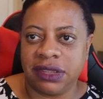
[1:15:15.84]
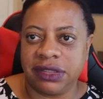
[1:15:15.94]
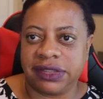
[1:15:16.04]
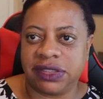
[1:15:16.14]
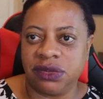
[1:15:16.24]

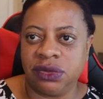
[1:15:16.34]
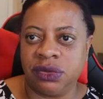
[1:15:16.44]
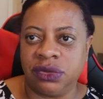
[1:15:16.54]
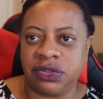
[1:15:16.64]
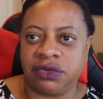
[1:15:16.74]

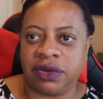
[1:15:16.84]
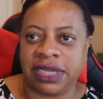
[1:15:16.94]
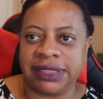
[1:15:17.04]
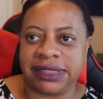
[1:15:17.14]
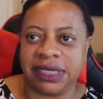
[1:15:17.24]
Sue's
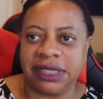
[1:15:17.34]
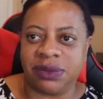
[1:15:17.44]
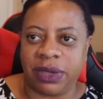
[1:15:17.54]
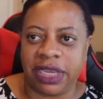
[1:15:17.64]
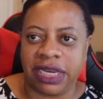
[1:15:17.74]
grandson is
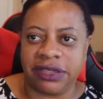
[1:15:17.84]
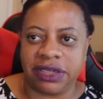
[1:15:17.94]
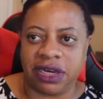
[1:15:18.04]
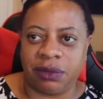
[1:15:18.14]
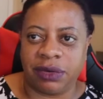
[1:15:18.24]
waiting
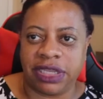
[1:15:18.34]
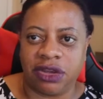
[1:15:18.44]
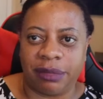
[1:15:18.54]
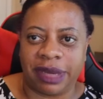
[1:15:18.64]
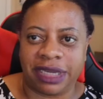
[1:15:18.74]
to hear when he can
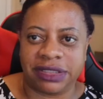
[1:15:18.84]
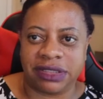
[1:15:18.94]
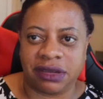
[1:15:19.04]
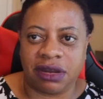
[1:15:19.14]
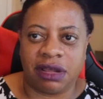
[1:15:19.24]
go back
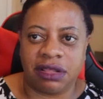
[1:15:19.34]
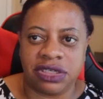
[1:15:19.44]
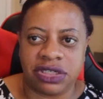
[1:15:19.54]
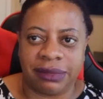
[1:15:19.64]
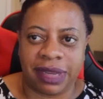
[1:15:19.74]
to
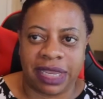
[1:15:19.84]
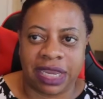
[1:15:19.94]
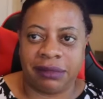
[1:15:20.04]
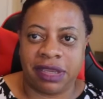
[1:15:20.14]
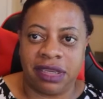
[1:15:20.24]
college in
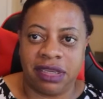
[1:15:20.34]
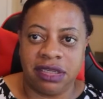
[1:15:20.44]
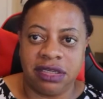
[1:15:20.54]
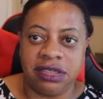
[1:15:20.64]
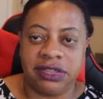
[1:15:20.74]
Miami.
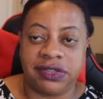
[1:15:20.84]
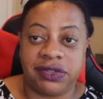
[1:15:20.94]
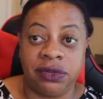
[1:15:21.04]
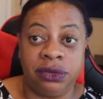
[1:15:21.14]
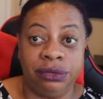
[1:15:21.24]

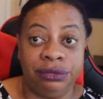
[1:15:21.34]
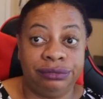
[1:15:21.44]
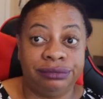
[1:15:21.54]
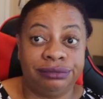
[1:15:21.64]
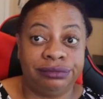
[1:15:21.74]
Sue,
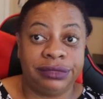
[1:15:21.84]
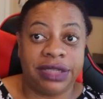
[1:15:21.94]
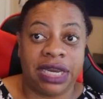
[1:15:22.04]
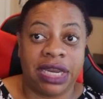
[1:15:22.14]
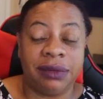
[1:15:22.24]

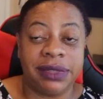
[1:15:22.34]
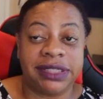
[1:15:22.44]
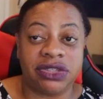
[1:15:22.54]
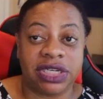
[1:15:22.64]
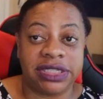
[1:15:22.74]
I would
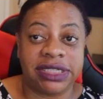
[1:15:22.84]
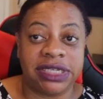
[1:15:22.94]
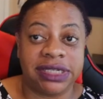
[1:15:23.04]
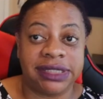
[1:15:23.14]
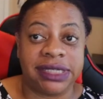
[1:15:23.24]
suggest
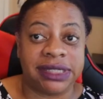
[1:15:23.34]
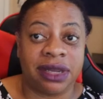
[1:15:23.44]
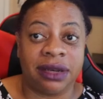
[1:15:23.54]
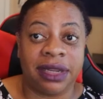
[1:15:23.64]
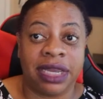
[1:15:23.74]
he does his
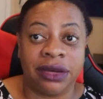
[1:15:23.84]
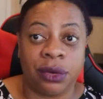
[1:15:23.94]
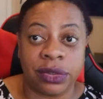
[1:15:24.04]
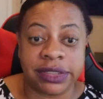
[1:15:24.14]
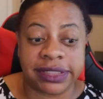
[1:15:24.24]
online
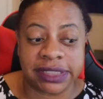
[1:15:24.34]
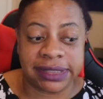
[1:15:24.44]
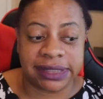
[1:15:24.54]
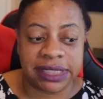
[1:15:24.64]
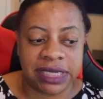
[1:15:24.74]

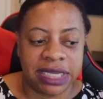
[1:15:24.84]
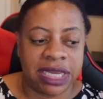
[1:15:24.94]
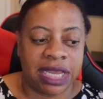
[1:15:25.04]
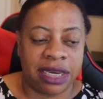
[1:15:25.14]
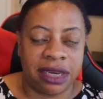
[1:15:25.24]
courses
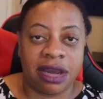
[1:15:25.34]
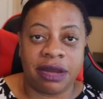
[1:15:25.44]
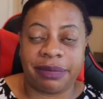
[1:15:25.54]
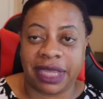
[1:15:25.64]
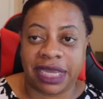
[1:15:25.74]
and
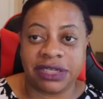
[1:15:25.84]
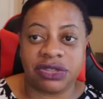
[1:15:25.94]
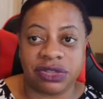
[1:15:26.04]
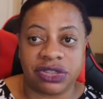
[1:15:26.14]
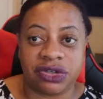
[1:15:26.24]
not plan
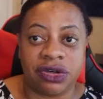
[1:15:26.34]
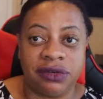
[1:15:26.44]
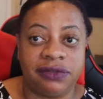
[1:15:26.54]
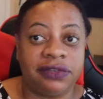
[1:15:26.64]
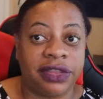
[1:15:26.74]
to
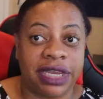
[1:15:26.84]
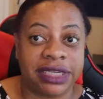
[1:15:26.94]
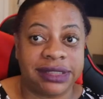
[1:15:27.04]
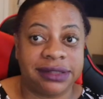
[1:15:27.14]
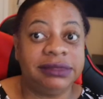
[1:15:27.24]
return for the
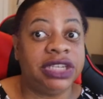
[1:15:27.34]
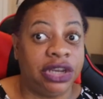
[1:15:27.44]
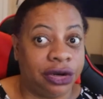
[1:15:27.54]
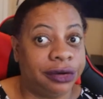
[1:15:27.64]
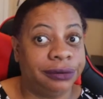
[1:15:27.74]
next
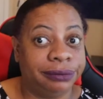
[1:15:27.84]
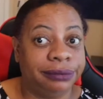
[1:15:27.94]
year.